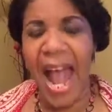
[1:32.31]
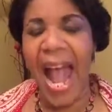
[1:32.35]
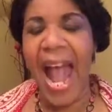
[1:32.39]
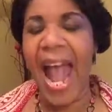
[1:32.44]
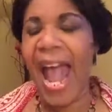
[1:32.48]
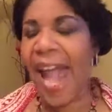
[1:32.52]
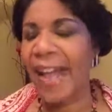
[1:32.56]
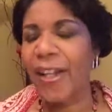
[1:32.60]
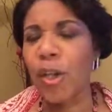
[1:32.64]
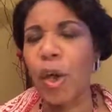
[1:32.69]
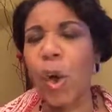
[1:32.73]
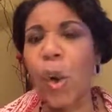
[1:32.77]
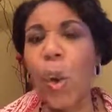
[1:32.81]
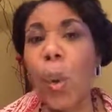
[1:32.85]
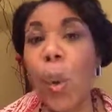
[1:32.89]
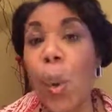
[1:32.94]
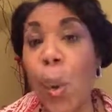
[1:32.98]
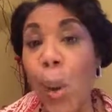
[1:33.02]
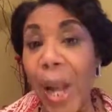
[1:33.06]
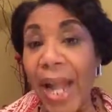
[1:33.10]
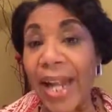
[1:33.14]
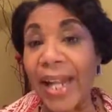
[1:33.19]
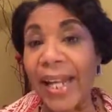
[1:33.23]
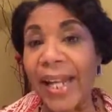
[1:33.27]
and
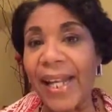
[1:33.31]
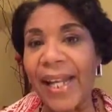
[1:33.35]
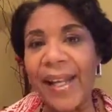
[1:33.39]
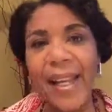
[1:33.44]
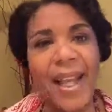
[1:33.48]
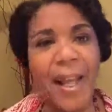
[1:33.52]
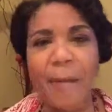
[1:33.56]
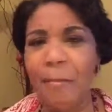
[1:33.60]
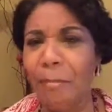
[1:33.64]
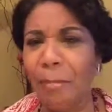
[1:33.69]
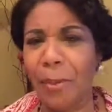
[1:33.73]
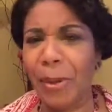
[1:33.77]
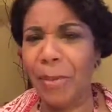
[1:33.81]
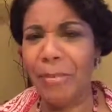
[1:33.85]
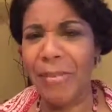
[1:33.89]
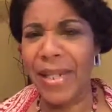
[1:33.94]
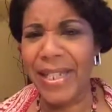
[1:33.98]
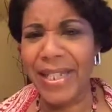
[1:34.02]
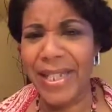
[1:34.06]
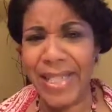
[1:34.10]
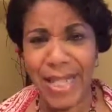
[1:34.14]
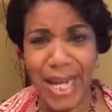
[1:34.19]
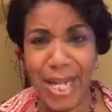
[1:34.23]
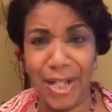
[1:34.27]
quick
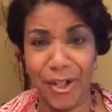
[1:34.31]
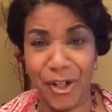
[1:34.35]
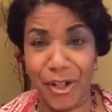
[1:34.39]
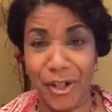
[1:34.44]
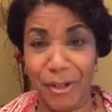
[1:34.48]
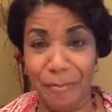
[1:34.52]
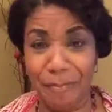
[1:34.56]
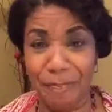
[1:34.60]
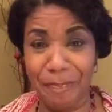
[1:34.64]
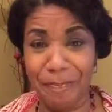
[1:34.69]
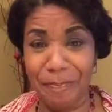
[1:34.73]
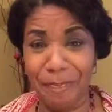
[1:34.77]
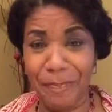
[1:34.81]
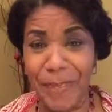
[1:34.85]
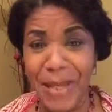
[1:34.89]
implementation.